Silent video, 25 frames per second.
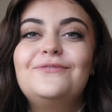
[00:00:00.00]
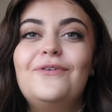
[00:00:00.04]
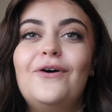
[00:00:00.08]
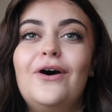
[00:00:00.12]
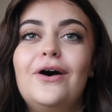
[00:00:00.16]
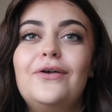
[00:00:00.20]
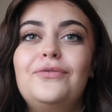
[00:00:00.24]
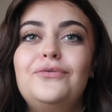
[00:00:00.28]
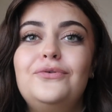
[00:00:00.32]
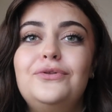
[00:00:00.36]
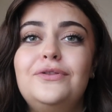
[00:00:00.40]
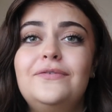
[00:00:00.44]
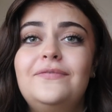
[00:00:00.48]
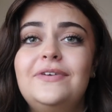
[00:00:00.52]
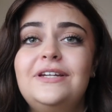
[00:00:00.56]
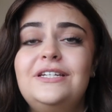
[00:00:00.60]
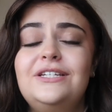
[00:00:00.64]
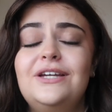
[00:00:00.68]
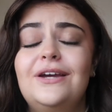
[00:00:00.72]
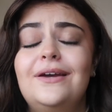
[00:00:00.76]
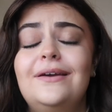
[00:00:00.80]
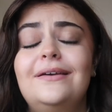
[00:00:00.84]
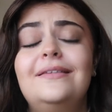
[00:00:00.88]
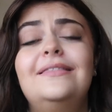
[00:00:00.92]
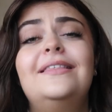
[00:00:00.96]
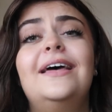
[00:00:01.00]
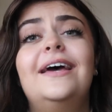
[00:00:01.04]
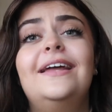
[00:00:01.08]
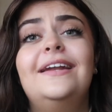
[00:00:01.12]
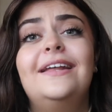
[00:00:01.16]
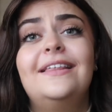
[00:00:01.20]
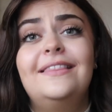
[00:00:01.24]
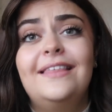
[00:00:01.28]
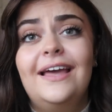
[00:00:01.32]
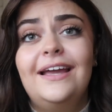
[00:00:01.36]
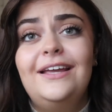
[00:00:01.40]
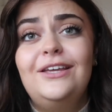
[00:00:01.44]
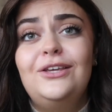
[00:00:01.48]
far through the video,
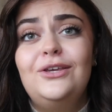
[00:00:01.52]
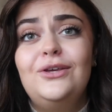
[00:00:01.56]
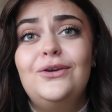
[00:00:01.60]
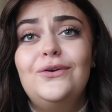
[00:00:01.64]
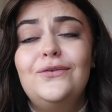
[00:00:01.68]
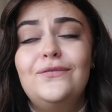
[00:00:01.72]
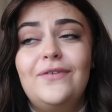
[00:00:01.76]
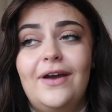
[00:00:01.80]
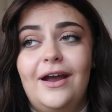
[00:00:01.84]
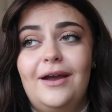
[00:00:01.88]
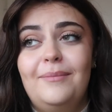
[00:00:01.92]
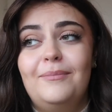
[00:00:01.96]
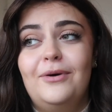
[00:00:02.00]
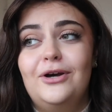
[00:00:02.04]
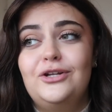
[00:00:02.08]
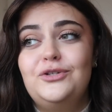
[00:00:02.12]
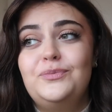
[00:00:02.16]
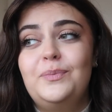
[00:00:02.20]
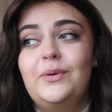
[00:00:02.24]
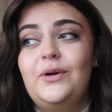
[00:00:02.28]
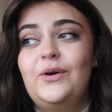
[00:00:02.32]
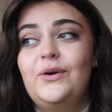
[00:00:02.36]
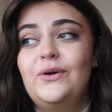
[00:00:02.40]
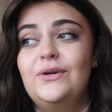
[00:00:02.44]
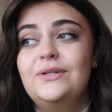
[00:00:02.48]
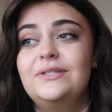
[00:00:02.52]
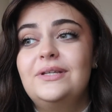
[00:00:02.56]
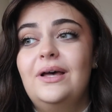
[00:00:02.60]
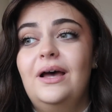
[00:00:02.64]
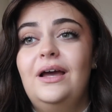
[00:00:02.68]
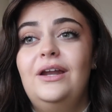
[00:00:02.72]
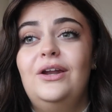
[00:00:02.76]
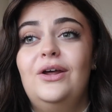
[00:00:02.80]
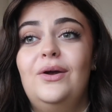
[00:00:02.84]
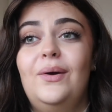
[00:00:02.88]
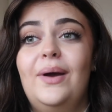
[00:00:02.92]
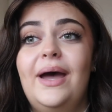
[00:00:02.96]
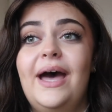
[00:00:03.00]
then thank you very much because
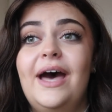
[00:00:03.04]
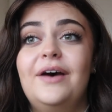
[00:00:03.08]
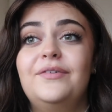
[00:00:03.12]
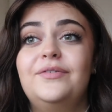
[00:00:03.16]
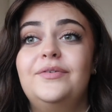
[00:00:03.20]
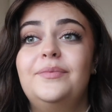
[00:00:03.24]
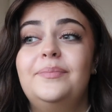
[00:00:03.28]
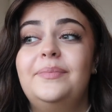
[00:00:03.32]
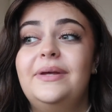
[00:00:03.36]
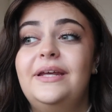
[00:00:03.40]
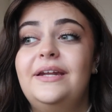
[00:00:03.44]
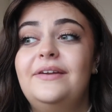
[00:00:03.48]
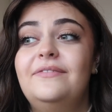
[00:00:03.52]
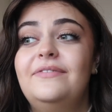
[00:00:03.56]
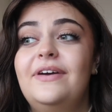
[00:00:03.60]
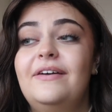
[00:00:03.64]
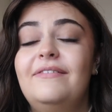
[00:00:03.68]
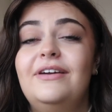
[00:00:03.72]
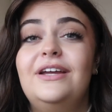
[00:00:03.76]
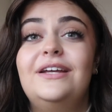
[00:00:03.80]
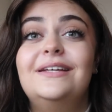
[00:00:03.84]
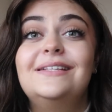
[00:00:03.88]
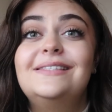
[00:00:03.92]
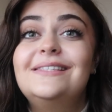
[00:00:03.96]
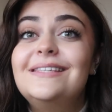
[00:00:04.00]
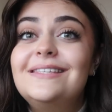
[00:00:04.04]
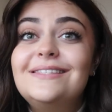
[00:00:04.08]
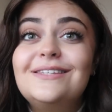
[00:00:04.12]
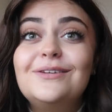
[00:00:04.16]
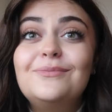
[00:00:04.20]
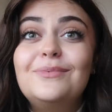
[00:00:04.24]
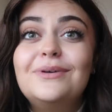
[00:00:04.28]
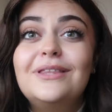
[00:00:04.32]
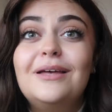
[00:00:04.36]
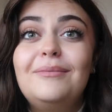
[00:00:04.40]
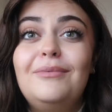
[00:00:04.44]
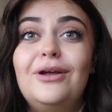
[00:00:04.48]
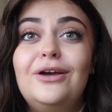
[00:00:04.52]
I know I haven't been very
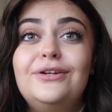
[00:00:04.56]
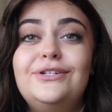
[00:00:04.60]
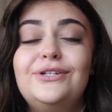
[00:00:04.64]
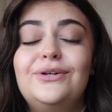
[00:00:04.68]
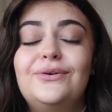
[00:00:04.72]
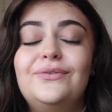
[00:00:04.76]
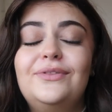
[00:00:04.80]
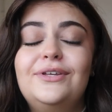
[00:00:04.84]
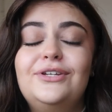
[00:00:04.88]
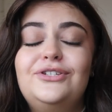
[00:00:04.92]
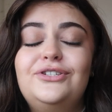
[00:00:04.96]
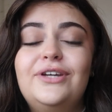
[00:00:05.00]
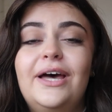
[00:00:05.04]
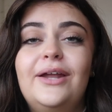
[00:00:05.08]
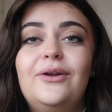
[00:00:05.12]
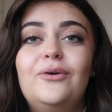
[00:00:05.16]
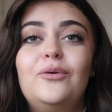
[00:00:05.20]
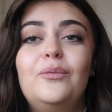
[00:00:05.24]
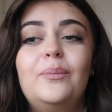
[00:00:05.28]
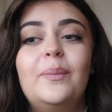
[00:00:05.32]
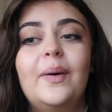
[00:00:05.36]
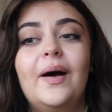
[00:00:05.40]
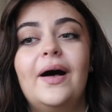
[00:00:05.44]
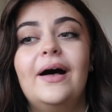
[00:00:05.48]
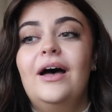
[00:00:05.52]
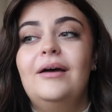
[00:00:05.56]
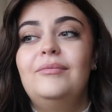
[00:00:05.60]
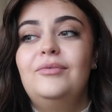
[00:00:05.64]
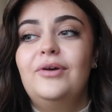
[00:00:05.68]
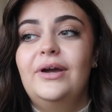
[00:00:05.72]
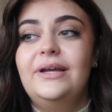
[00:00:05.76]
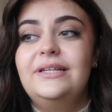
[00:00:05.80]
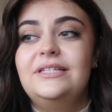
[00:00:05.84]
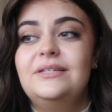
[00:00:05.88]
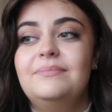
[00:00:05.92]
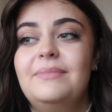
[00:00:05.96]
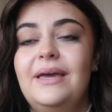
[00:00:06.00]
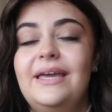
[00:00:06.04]
consistent with uploading on this channel, but I'm
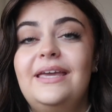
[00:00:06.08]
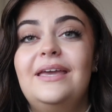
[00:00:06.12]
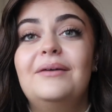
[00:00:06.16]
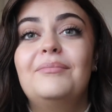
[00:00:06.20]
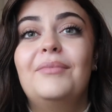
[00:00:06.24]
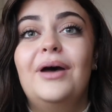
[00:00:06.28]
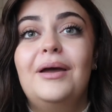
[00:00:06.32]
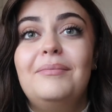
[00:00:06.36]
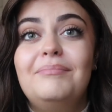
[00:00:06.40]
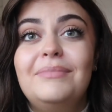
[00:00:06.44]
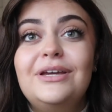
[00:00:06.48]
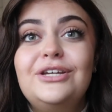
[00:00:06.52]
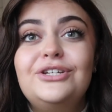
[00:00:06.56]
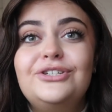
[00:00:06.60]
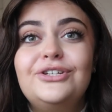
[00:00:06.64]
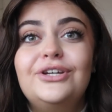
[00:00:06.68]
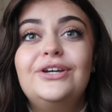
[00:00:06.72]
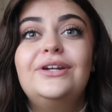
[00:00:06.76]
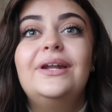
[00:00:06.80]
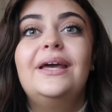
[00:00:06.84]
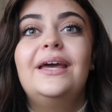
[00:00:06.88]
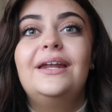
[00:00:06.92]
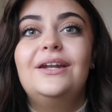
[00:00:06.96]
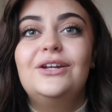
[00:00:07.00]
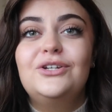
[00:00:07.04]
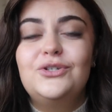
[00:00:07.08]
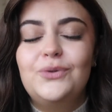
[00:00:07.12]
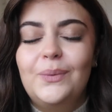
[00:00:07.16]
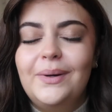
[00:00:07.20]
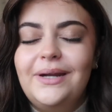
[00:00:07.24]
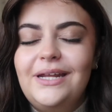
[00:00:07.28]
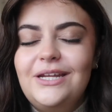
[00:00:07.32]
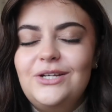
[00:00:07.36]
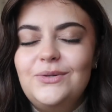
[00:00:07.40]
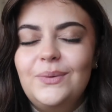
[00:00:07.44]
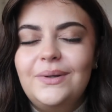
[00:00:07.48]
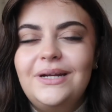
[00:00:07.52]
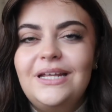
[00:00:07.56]
going to make it my mission in
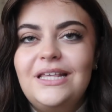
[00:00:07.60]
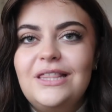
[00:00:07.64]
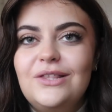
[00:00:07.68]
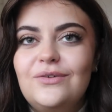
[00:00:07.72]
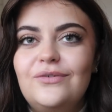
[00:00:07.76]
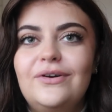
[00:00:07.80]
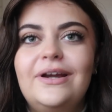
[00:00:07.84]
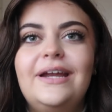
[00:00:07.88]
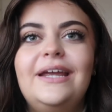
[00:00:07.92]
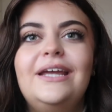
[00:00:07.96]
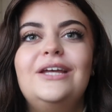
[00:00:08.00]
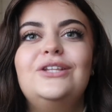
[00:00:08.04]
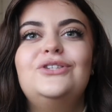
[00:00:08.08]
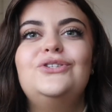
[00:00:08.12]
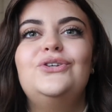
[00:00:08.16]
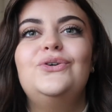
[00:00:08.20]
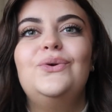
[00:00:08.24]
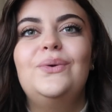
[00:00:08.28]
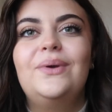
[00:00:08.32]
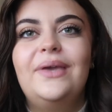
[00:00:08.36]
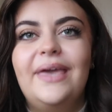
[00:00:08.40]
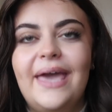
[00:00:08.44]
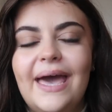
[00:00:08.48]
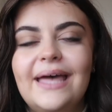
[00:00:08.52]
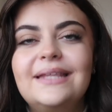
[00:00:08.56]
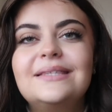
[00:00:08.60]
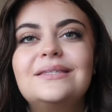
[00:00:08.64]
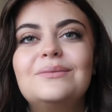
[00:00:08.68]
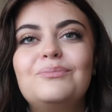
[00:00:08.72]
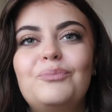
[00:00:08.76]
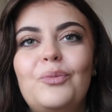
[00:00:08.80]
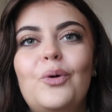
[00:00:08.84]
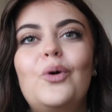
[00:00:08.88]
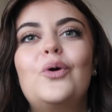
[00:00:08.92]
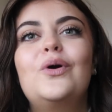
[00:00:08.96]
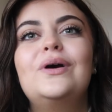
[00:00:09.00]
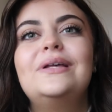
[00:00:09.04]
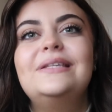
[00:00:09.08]
2023 to get
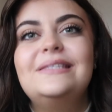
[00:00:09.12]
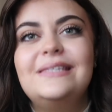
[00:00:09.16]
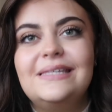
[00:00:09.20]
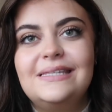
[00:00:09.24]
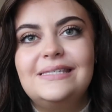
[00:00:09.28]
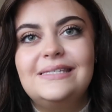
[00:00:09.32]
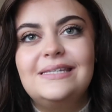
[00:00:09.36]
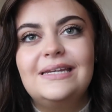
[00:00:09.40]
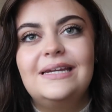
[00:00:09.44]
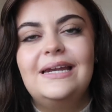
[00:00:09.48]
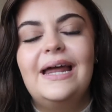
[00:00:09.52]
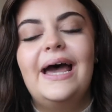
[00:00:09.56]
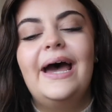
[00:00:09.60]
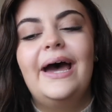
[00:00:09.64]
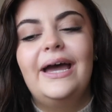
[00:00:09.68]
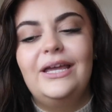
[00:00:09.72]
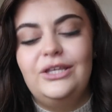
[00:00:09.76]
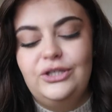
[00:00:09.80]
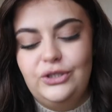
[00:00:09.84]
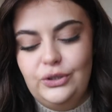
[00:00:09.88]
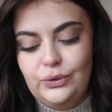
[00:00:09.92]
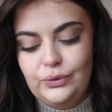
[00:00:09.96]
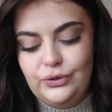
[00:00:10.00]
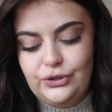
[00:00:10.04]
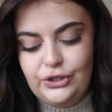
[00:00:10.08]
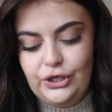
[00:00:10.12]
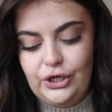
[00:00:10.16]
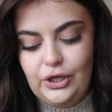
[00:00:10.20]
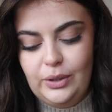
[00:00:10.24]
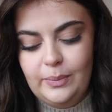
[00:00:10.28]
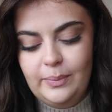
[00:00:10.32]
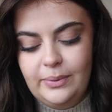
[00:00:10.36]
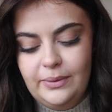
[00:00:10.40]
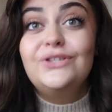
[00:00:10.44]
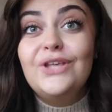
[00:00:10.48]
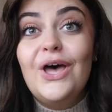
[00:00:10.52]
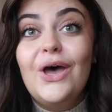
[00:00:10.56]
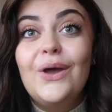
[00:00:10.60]
more consistent at
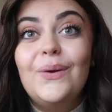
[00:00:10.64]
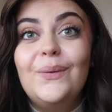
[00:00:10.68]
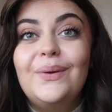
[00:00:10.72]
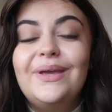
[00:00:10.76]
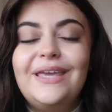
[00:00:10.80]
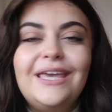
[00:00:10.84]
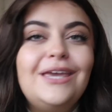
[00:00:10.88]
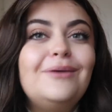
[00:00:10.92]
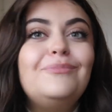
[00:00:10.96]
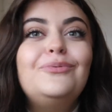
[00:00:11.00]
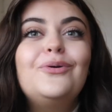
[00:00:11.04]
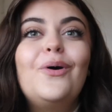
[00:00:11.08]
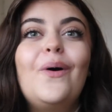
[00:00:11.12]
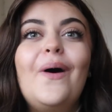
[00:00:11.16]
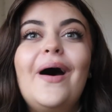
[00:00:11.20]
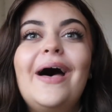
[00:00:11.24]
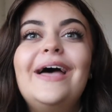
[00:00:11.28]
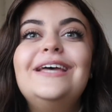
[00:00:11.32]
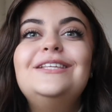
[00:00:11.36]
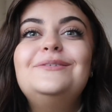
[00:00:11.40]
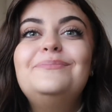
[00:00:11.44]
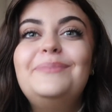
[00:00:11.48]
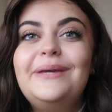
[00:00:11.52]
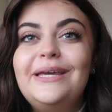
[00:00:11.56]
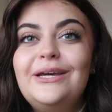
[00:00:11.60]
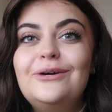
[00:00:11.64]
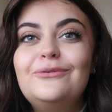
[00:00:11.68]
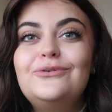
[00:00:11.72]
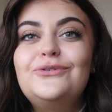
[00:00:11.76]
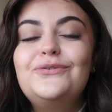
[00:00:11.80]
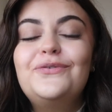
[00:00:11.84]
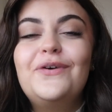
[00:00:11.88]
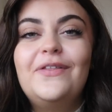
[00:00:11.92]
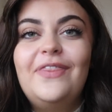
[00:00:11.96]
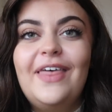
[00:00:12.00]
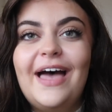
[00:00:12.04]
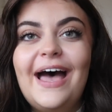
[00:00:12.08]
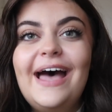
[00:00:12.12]
YouTube. So keep your eyes peeled
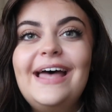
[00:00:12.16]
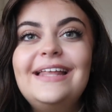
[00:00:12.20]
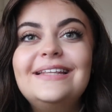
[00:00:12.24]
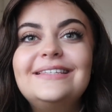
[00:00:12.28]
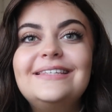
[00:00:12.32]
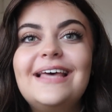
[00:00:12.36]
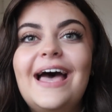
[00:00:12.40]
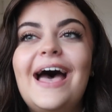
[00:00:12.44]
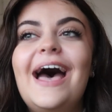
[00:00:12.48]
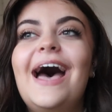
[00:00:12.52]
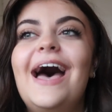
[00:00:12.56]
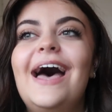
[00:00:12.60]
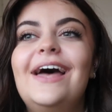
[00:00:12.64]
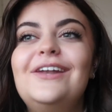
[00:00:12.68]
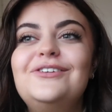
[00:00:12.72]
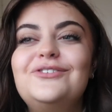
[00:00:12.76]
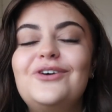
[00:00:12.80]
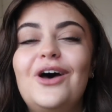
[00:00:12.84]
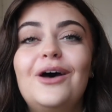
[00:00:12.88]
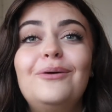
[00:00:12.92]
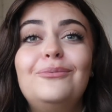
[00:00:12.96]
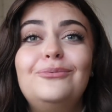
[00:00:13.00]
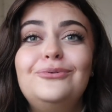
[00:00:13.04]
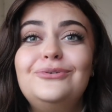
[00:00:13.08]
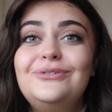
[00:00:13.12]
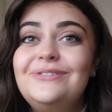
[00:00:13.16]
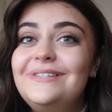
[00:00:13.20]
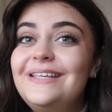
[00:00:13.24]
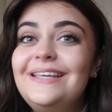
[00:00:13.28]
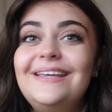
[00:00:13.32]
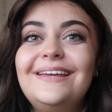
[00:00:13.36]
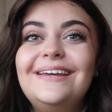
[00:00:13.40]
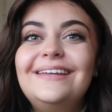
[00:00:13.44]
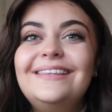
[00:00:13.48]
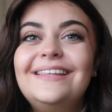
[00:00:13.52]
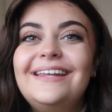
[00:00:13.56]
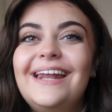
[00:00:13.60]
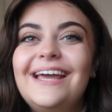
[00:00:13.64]
for that and I will
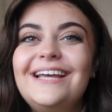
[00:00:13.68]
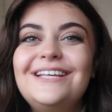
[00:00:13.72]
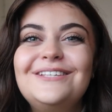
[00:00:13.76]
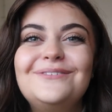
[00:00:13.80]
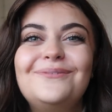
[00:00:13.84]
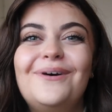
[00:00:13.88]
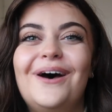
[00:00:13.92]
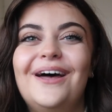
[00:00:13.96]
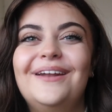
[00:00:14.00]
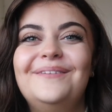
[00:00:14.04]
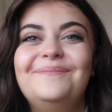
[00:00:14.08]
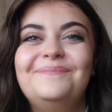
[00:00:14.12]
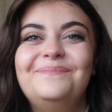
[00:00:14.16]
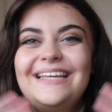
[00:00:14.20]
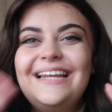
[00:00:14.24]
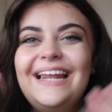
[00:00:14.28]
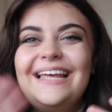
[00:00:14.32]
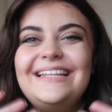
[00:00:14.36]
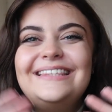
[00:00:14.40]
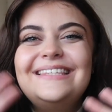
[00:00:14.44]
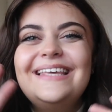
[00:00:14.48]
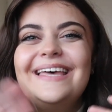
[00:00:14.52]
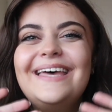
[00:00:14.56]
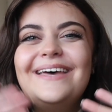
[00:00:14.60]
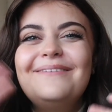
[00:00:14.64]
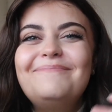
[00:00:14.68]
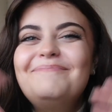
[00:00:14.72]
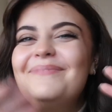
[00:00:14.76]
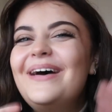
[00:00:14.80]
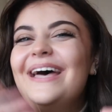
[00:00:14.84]
see you in the next one. See you later,